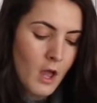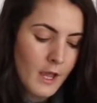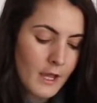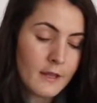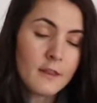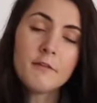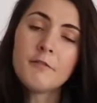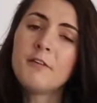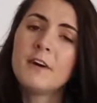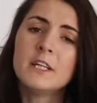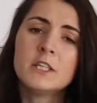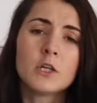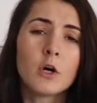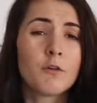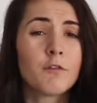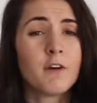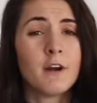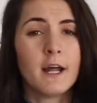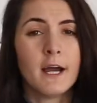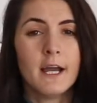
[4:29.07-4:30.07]
in the fridge
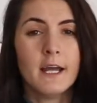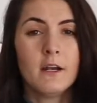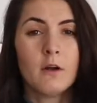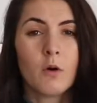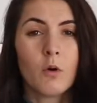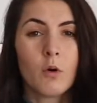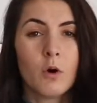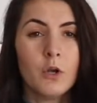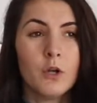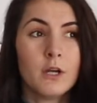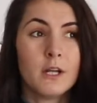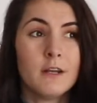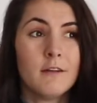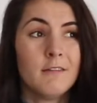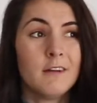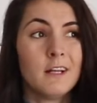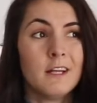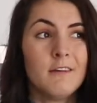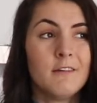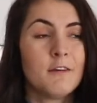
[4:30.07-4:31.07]
overnight, or you can
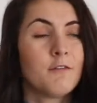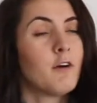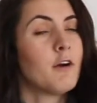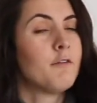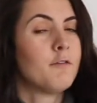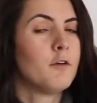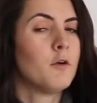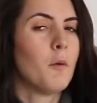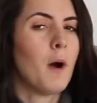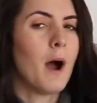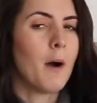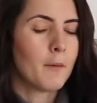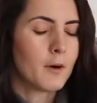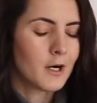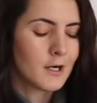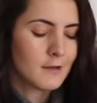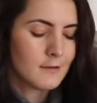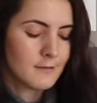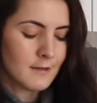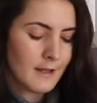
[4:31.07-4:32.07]
even leave it for a few
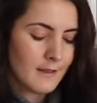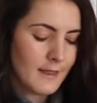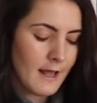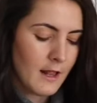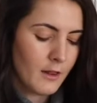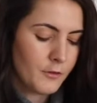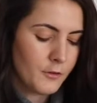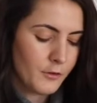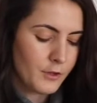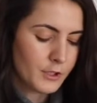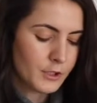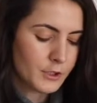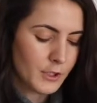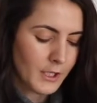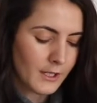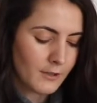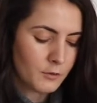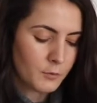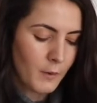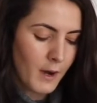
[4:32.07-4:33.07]
hours, and that'll do the
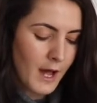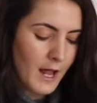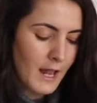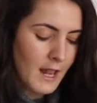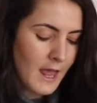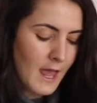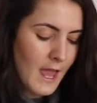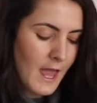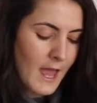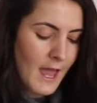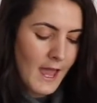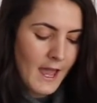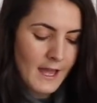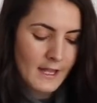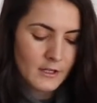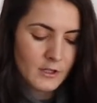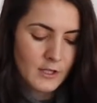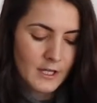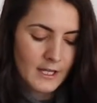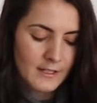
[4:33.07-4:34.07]
trick as well.
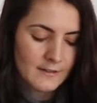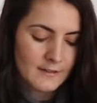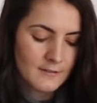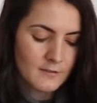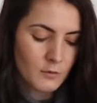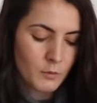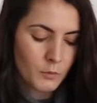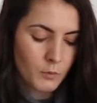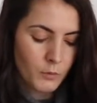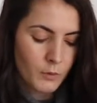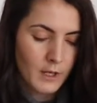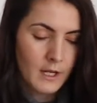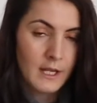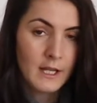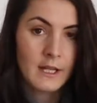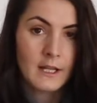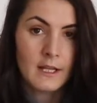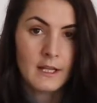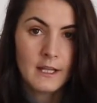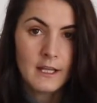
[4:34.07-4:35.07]
And you get this
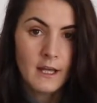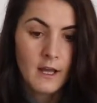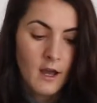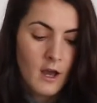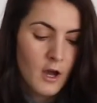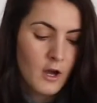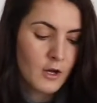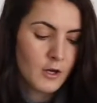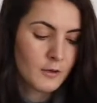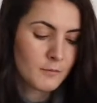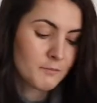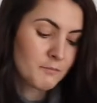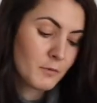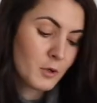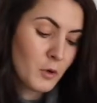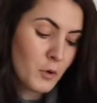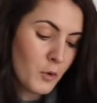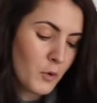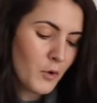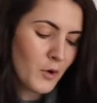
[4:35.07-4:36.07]
really
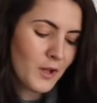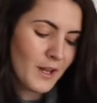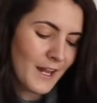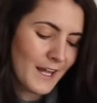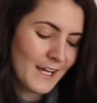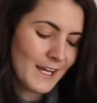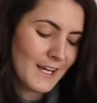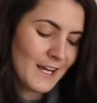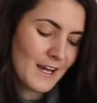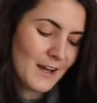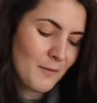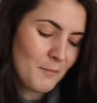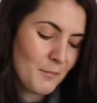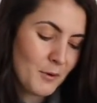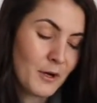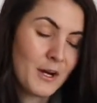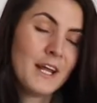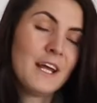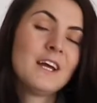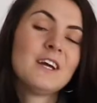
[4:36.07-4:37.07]
cool like
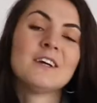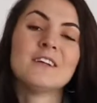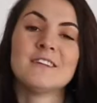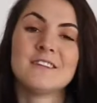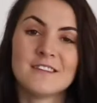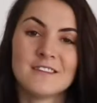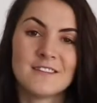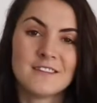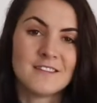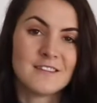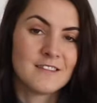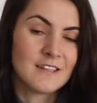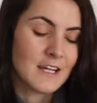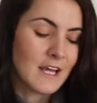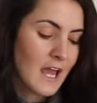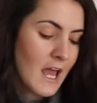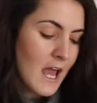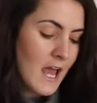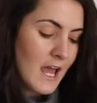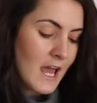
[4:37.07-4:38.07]
pudding
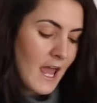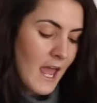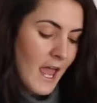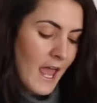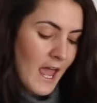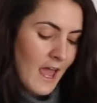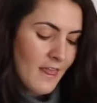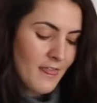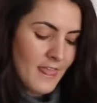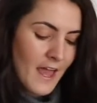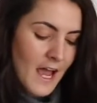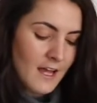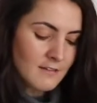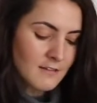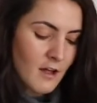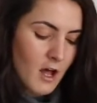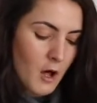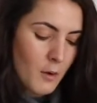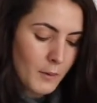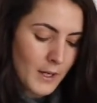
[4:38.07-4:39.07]
consistency, and
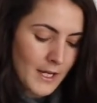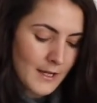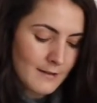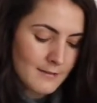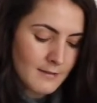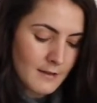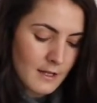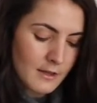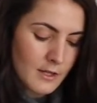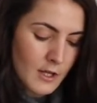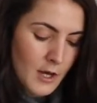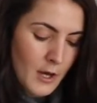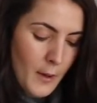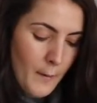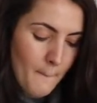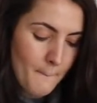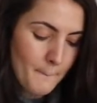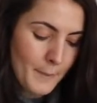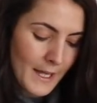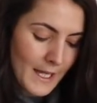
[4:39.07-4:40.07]
that's always
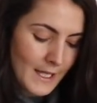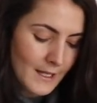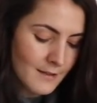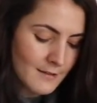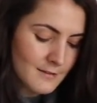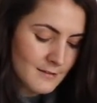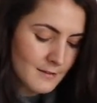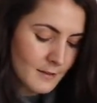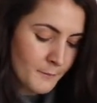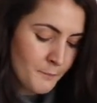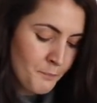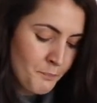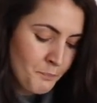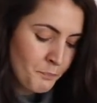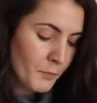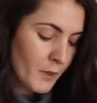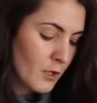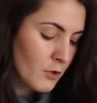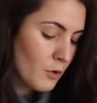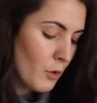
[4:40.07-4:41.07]
the base.
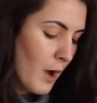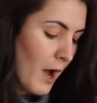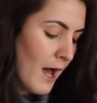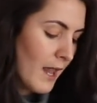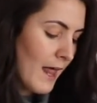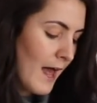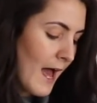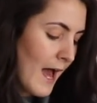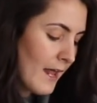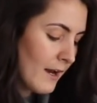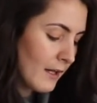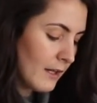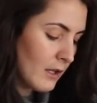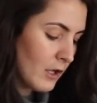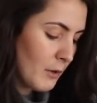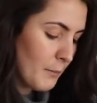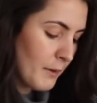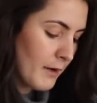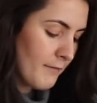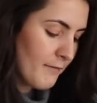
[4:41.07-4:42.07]
So I'll add a
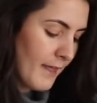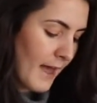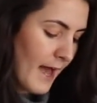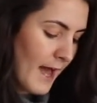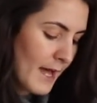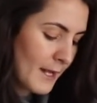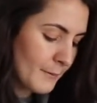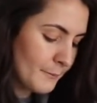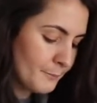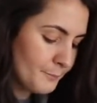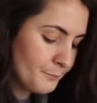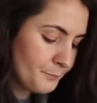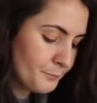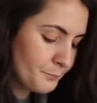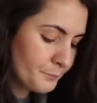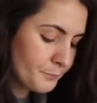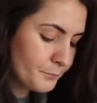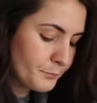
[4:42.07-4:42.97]
little bit of that